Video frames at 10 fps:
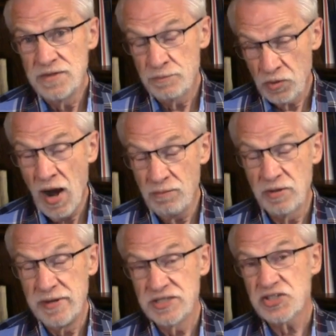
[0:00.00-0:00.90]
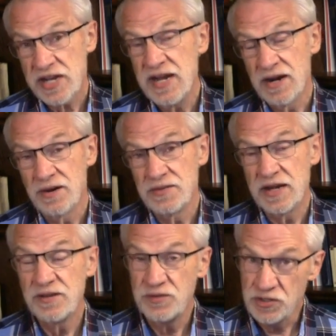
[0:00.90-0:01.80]
the problem is here
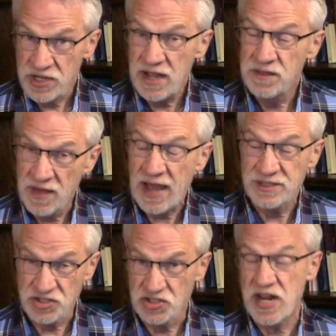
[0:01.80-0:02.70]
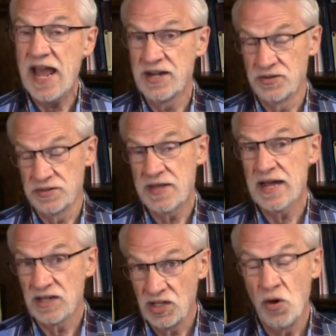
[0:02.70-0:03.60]
that if you take that standard,
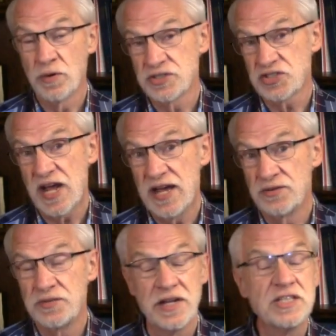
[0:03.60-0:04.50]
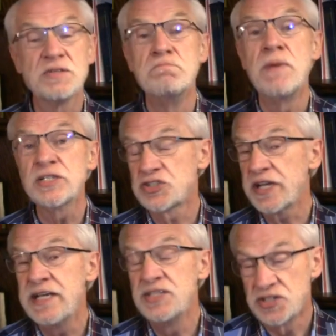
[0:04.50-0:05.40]
that lower standard, then it's much
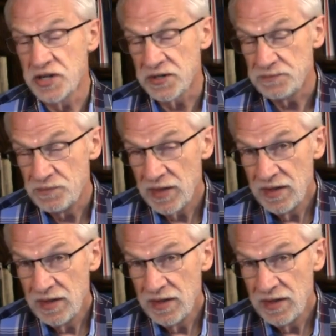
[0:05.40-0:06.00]
easier